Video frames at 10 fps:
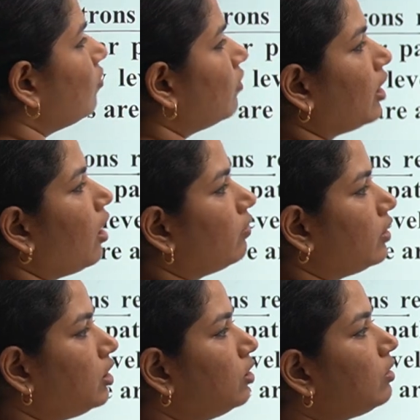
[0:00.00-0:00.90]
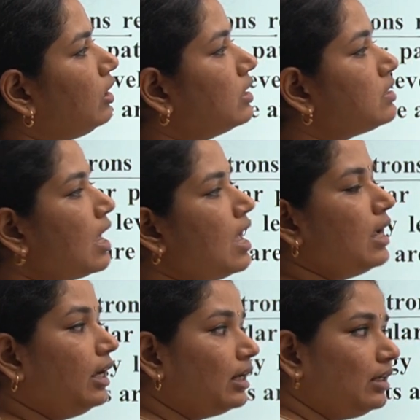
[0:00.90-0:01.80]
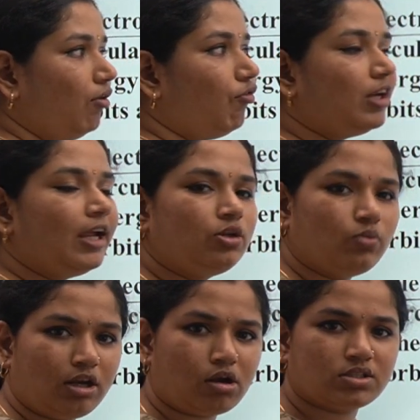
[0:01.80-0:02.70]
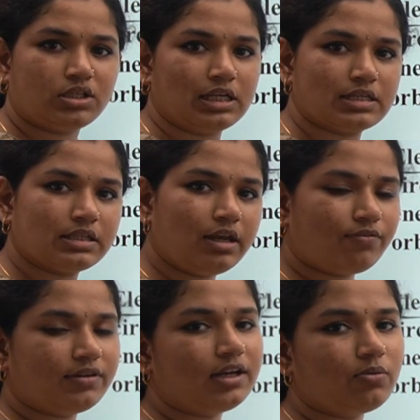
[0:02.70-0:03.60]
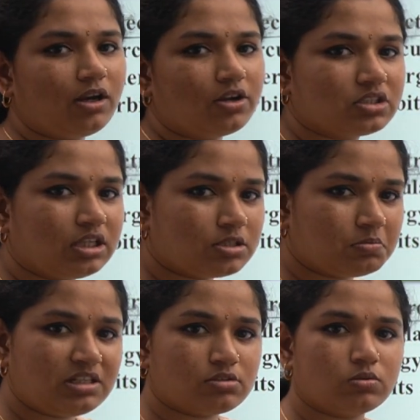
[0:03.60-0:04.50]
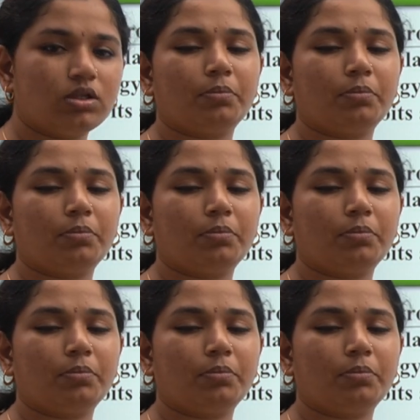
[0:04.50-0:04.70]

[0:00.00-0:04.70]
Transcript: around the nucleus in a definite velocities. Definite velocities means with a